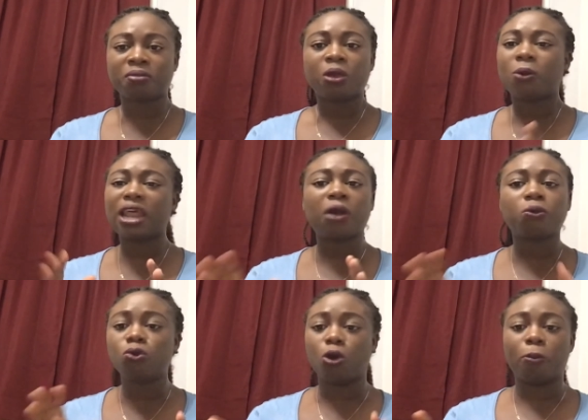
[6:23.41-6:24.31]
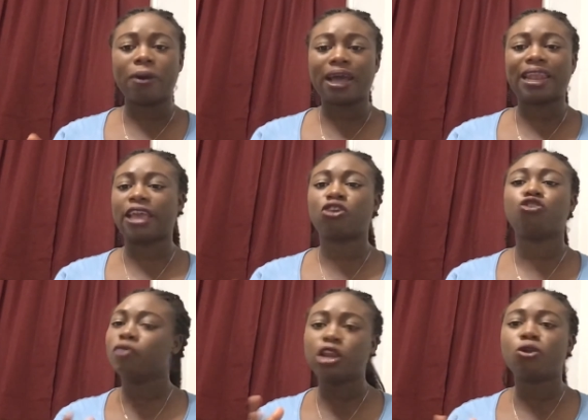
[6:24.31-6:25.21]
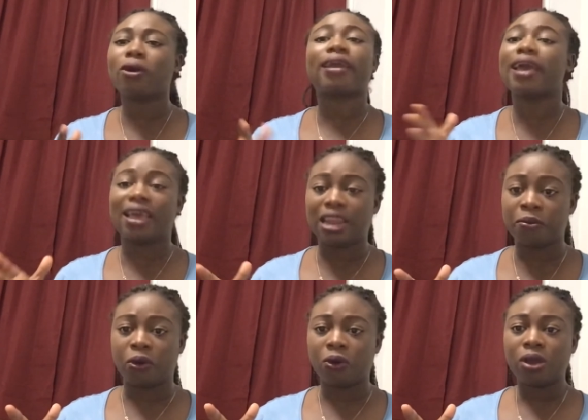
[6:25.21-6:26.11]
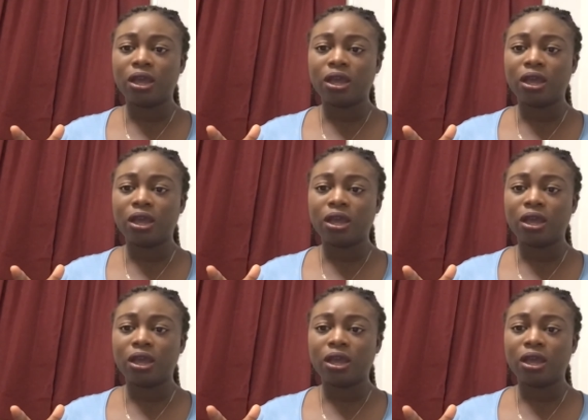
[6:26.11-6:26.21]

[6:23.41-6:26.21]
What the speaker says: whether good or bad, like, you really don't care anymore.